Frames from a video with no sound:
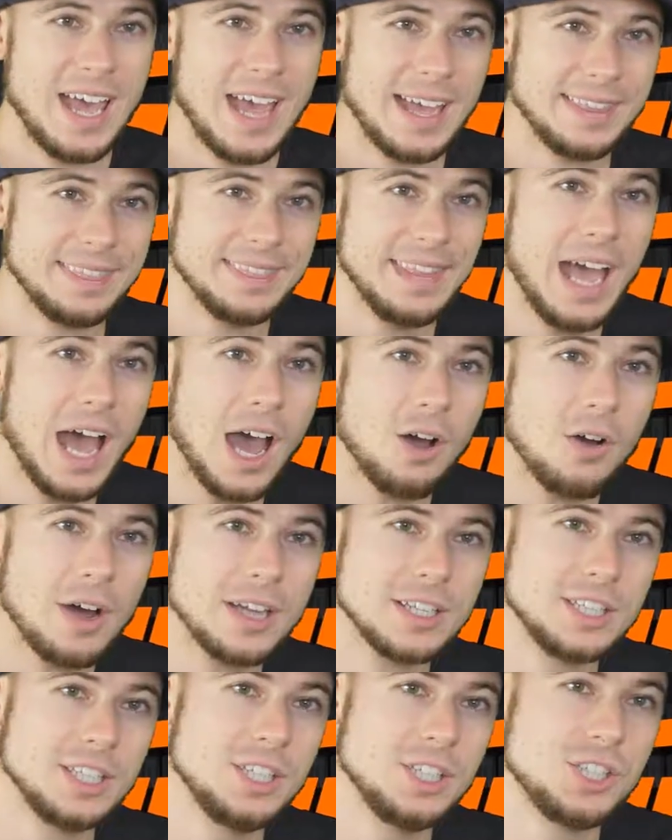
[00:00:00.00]
and now
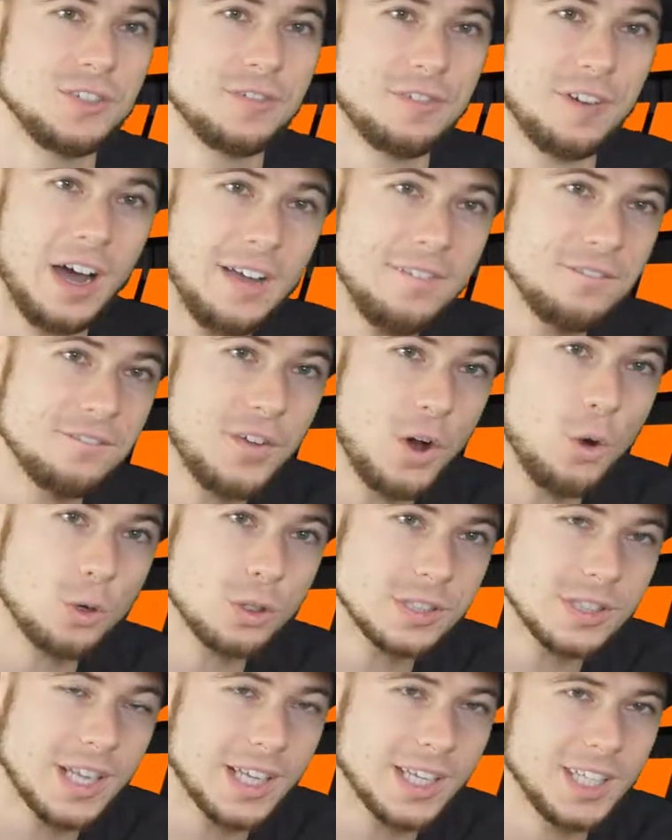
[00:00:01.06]
I teach fine
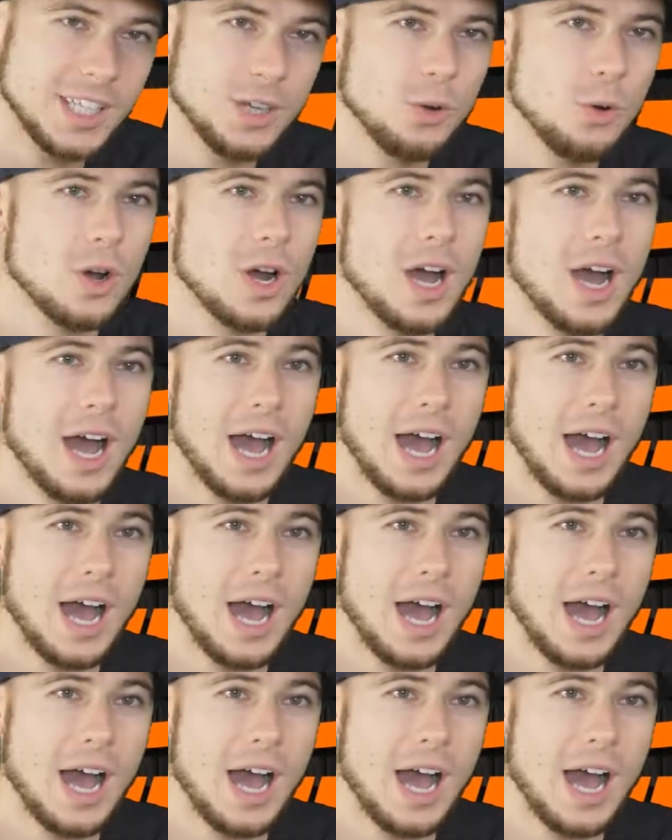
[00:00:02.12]
folks like you